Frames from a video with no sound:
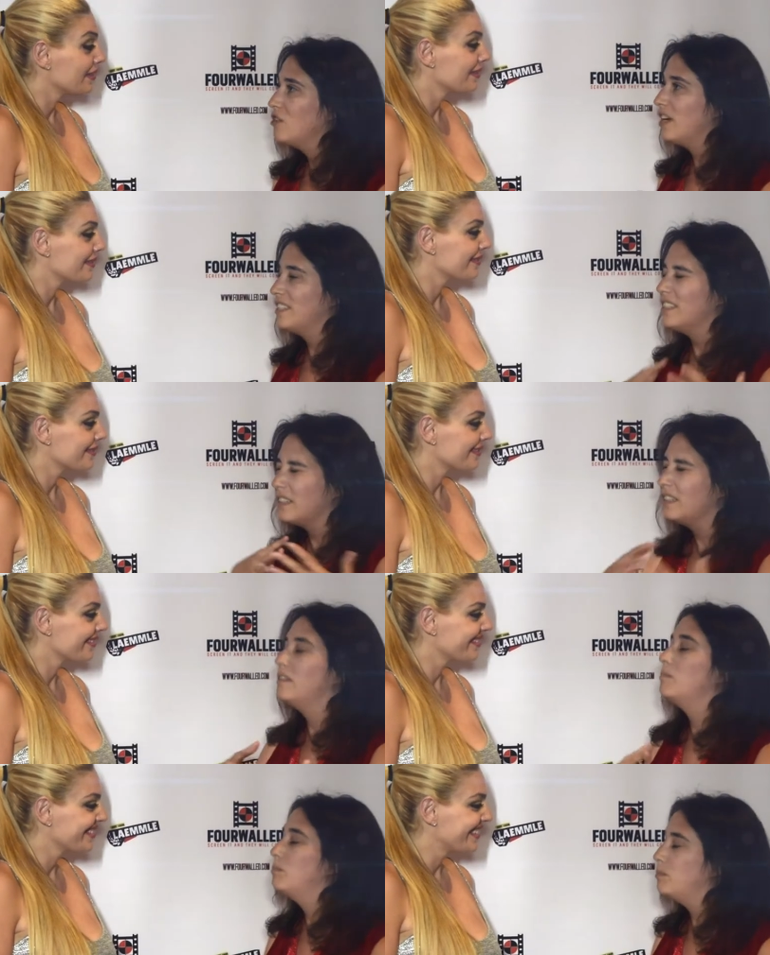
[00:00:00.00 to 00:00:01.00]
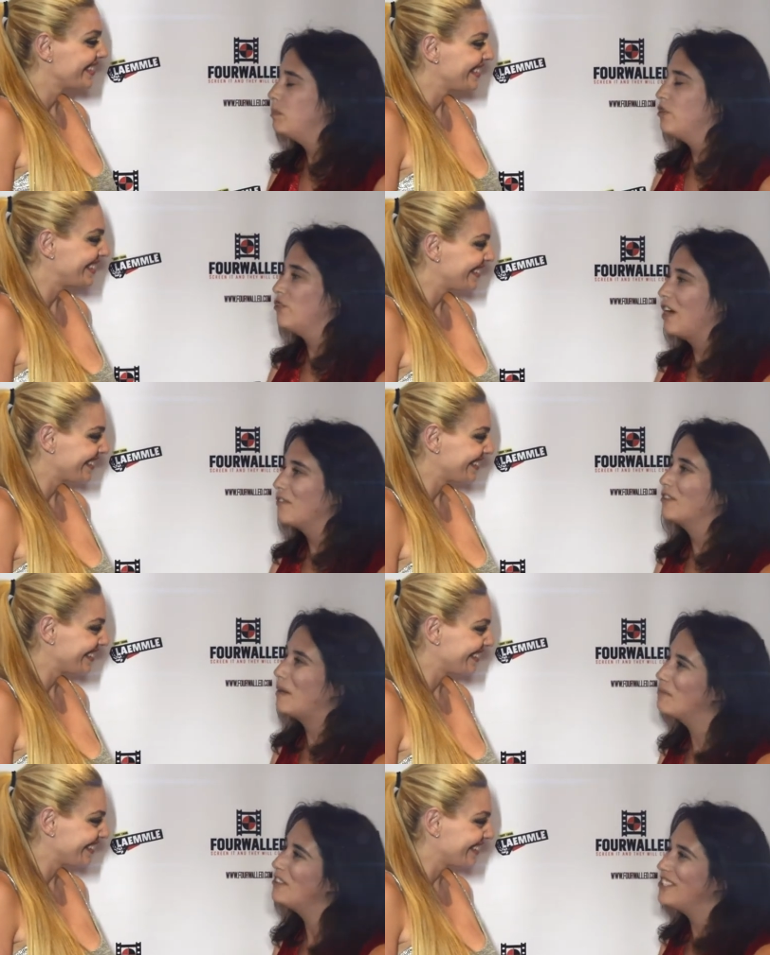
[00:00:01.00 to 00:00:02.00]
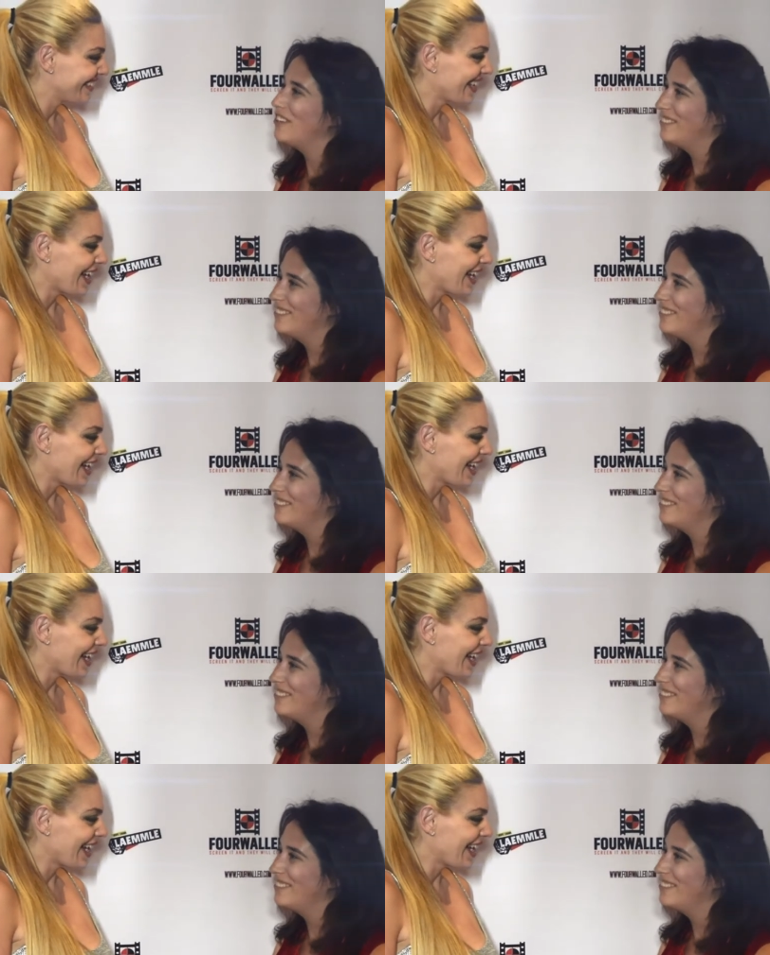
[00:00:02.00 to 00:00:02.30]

Speaker 1: tries to push her out of her comfort zone.